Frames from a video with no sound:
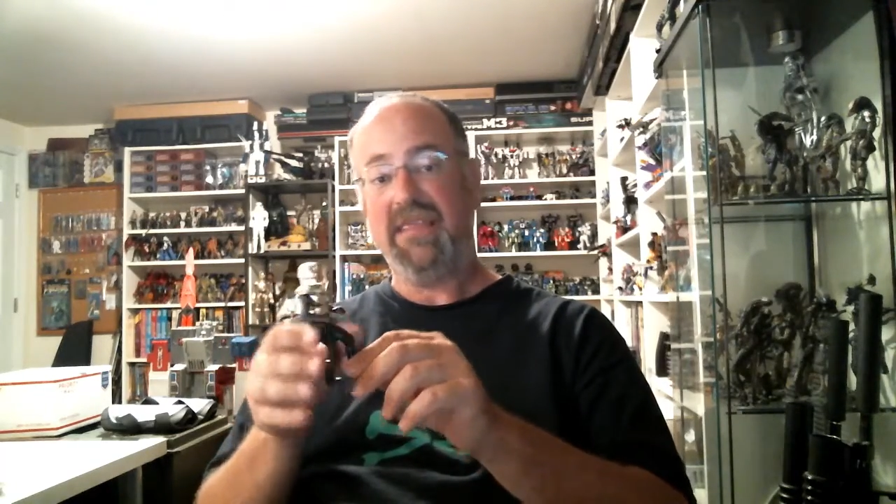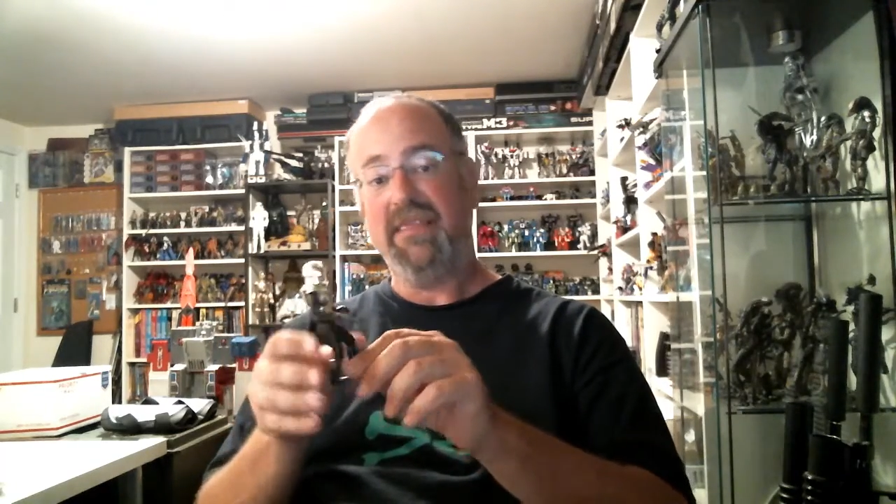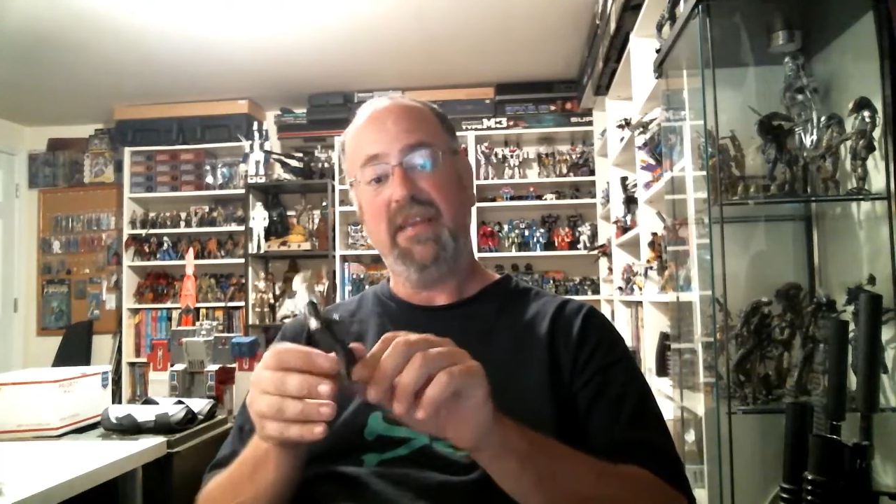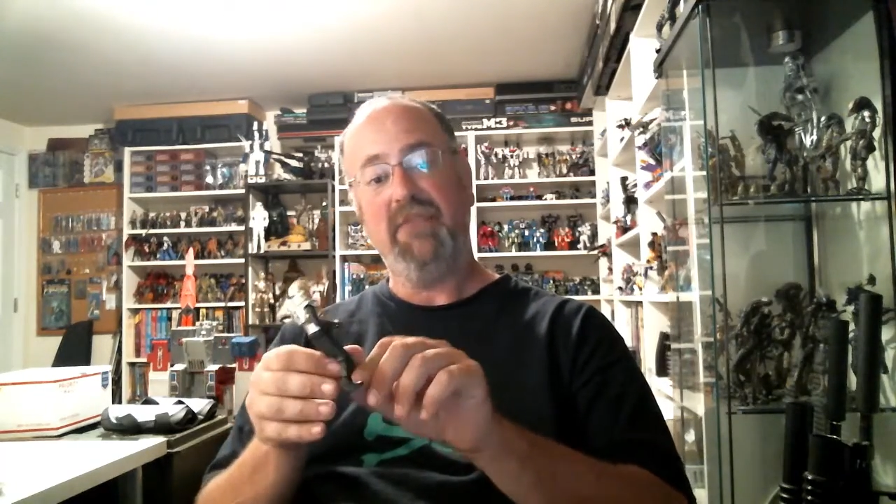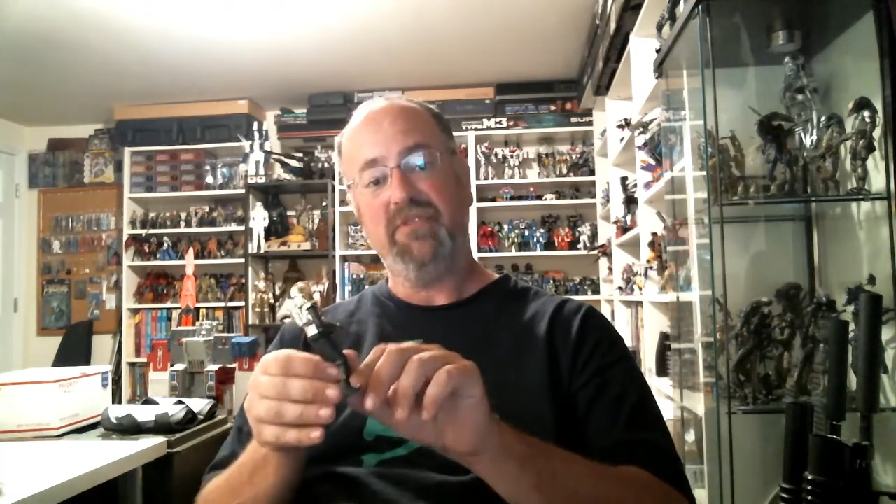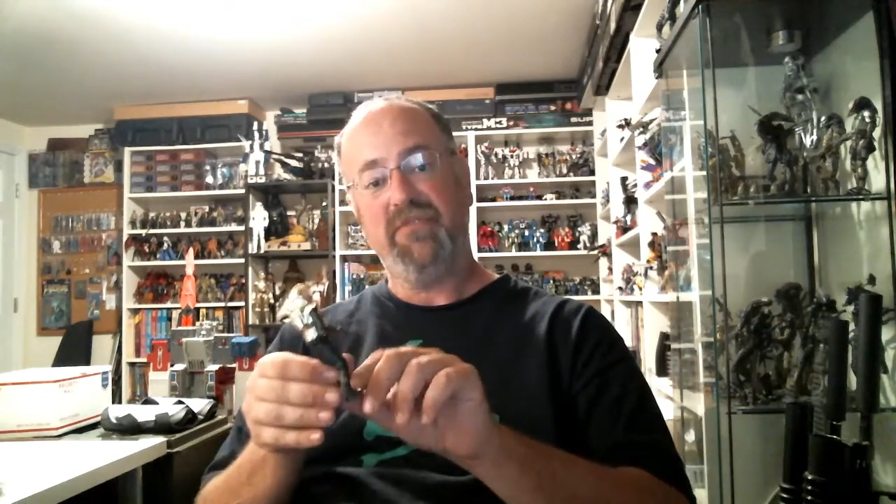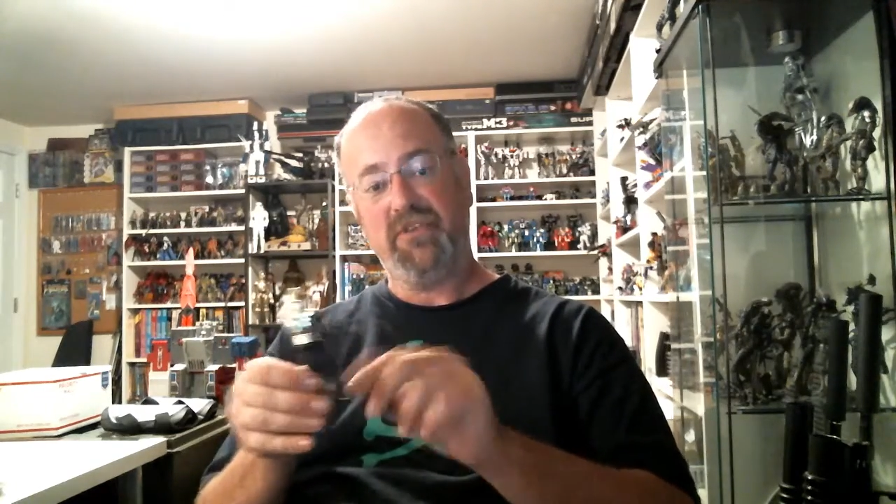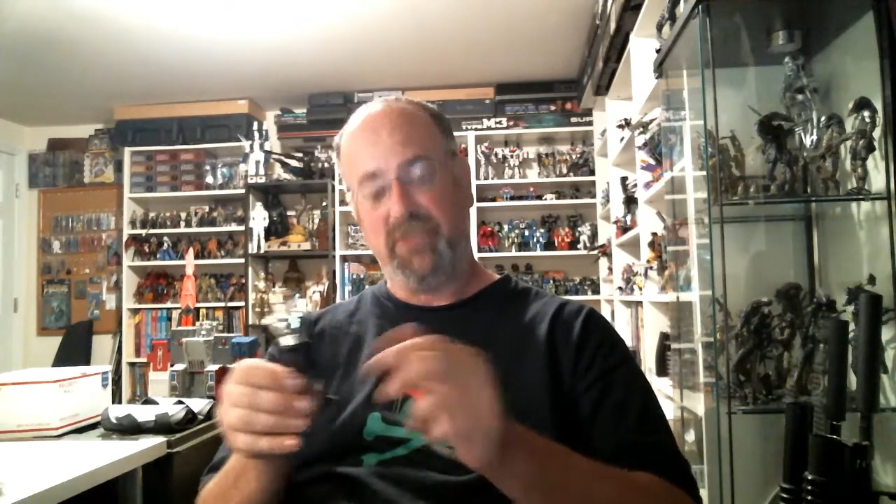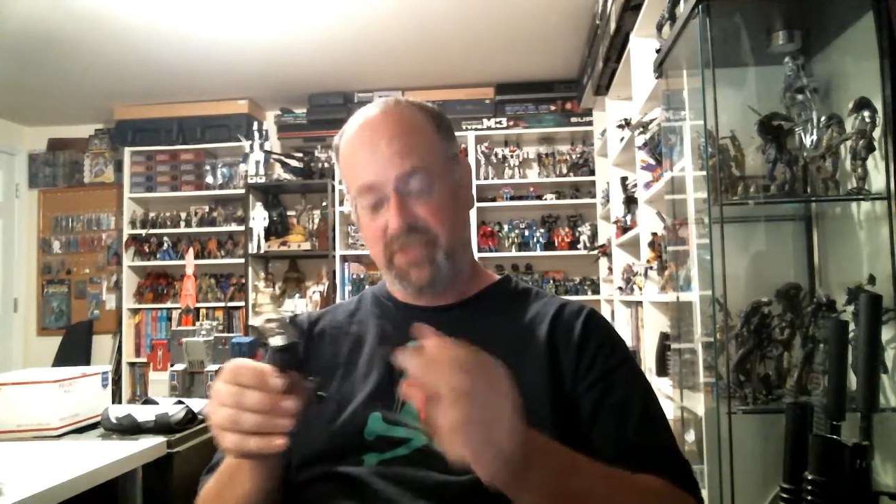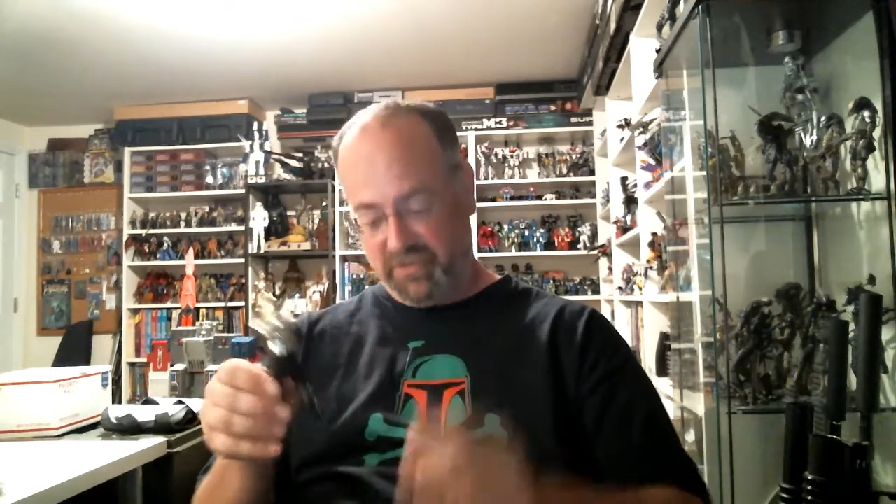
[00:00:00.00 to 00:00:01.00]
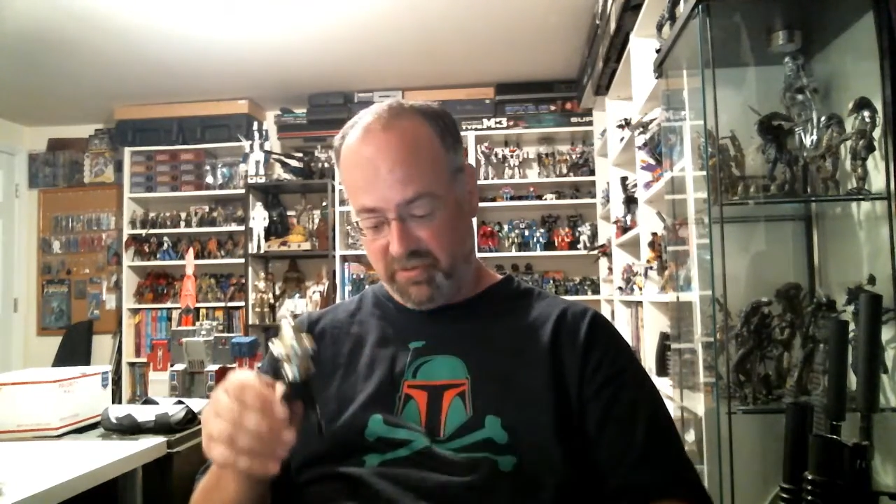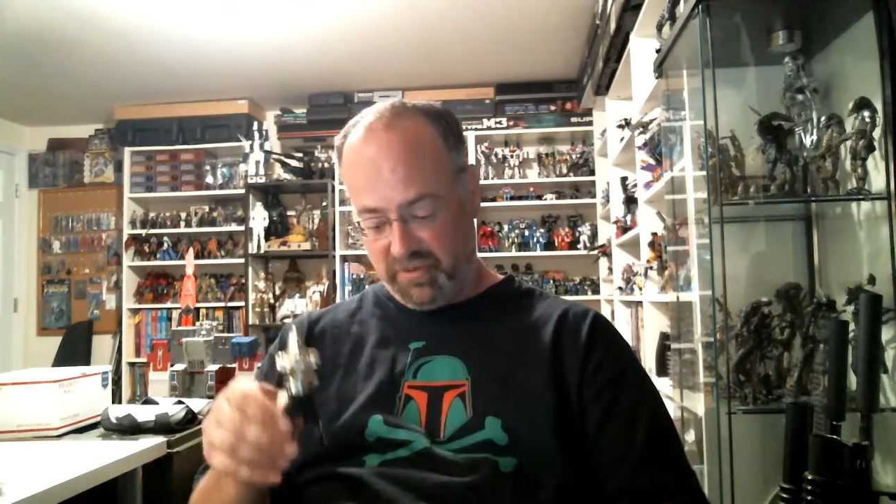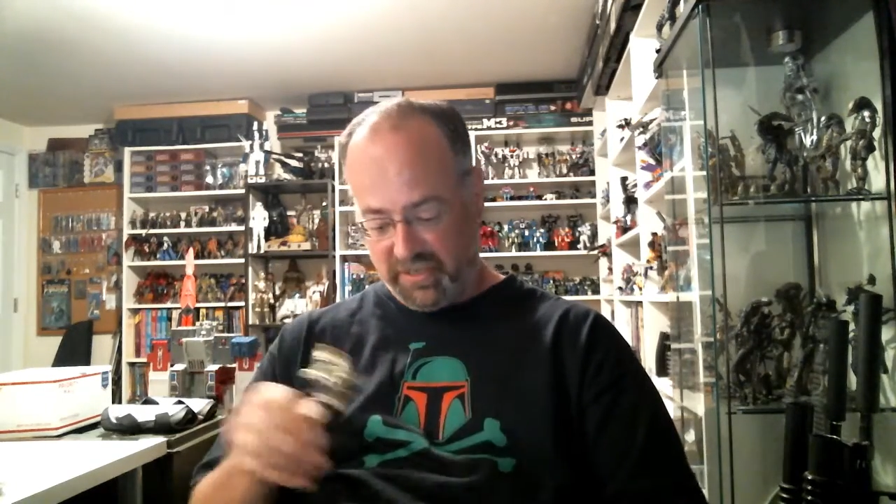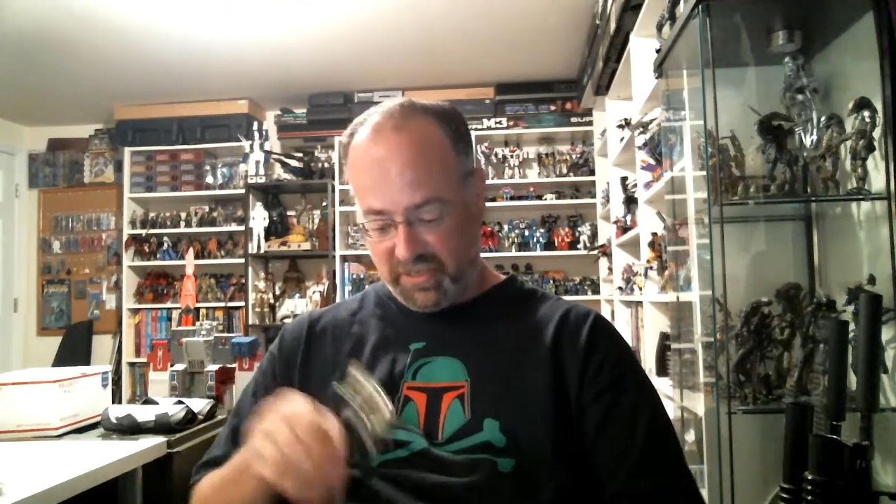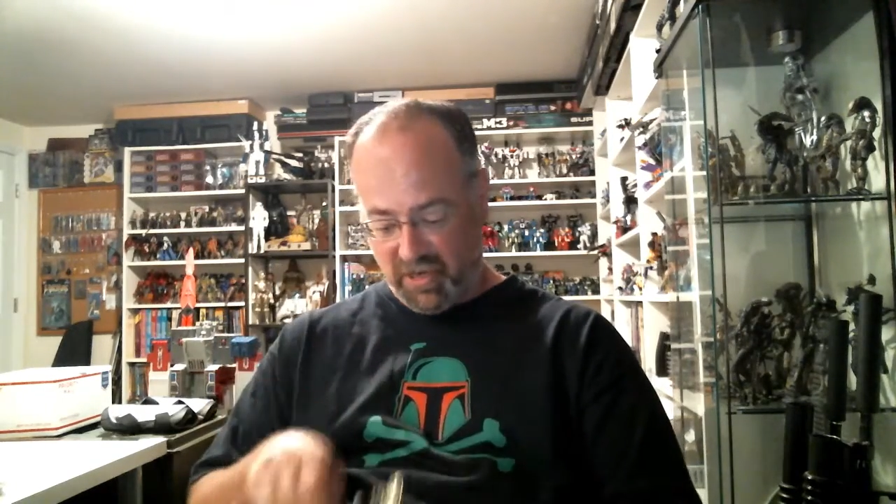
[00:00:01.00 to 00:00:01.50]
and then it was eventually sold on the